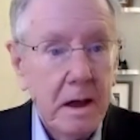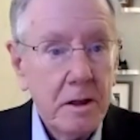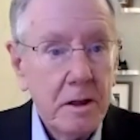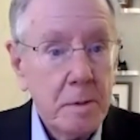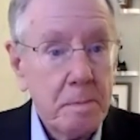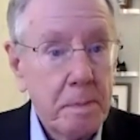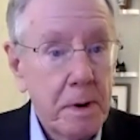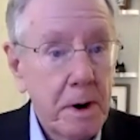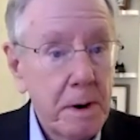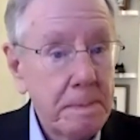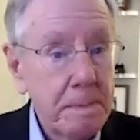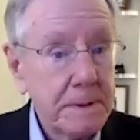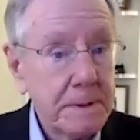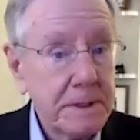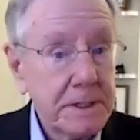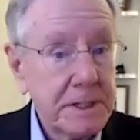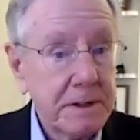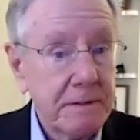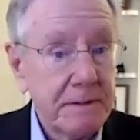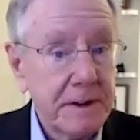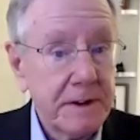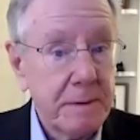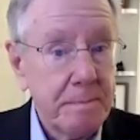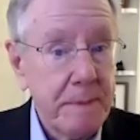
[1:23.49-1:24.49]
The purpose
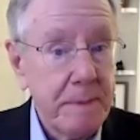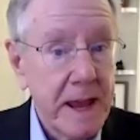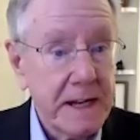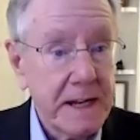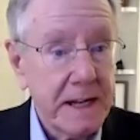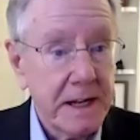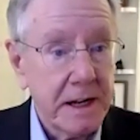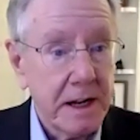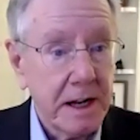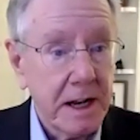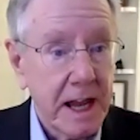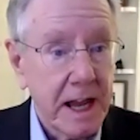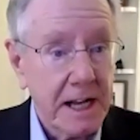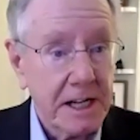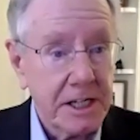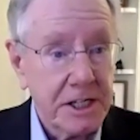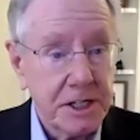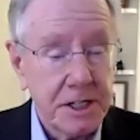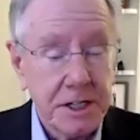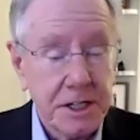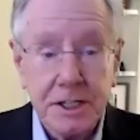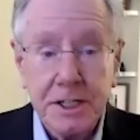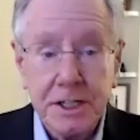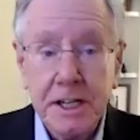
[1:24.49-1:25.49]
of debate and
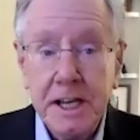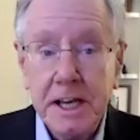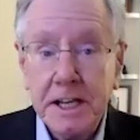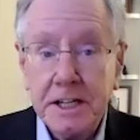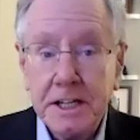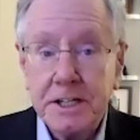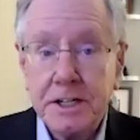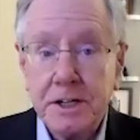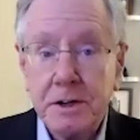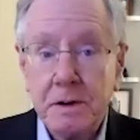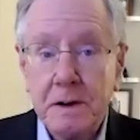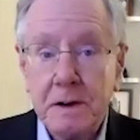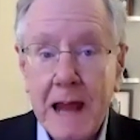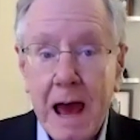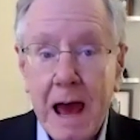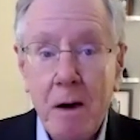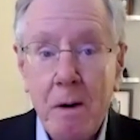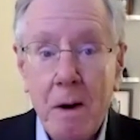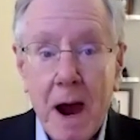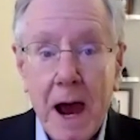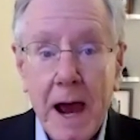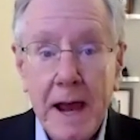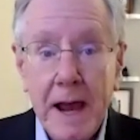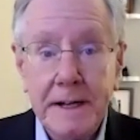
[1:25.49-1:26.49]
elections is to
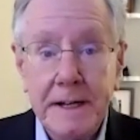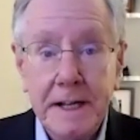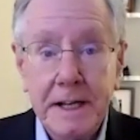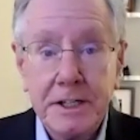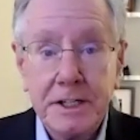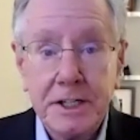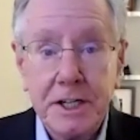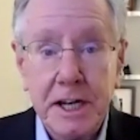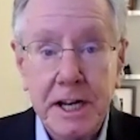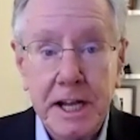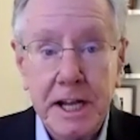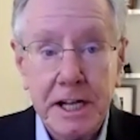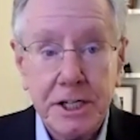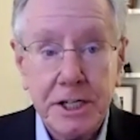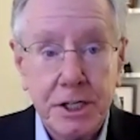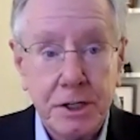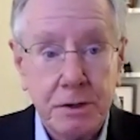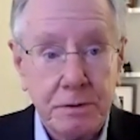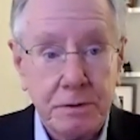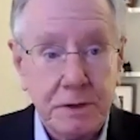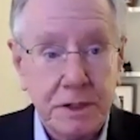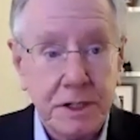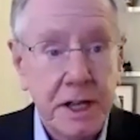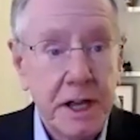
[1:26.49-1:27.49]
allow ideas and
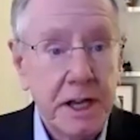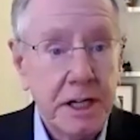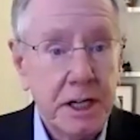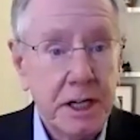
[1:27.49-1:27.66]
issues